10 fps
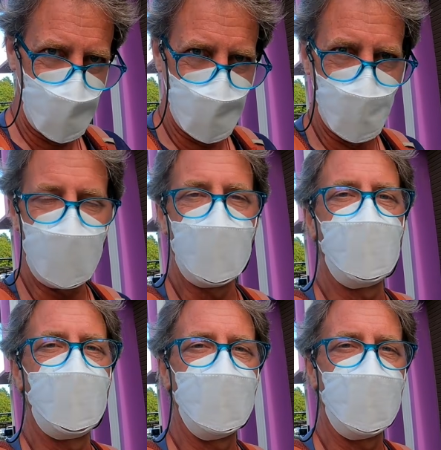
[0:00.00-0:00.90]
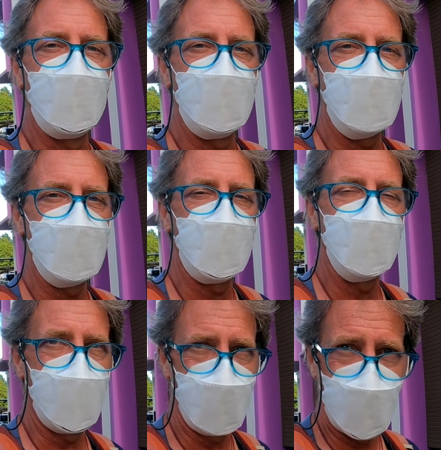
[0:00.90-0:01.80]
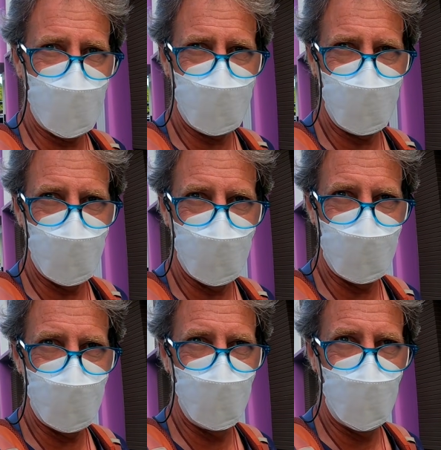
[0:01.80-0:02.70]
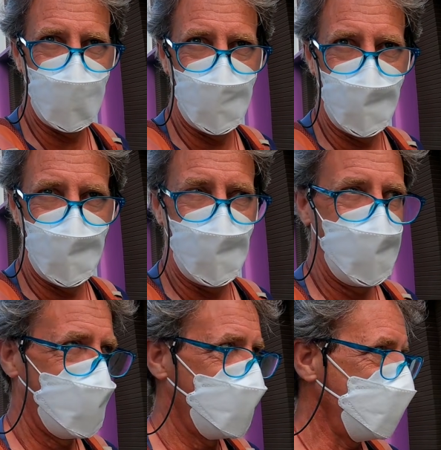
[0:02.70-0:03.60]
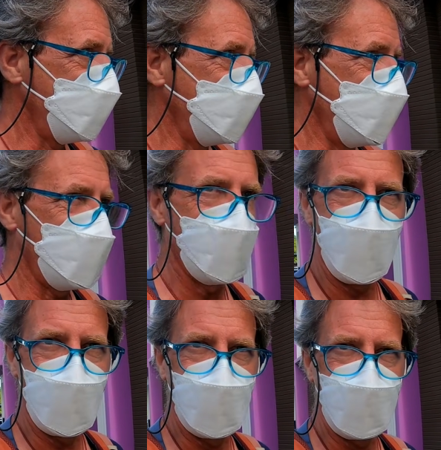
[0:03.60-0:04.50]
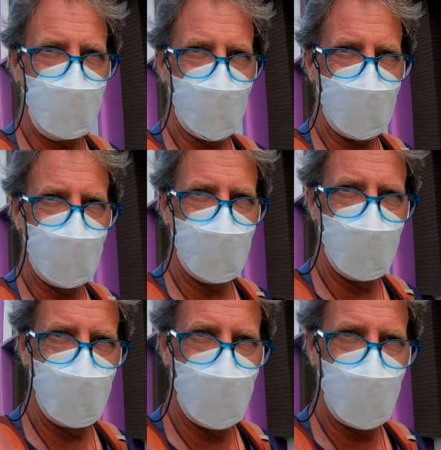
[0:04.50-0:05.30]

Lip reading: the booking confirmation and my passport. So yeah, all ready to check in.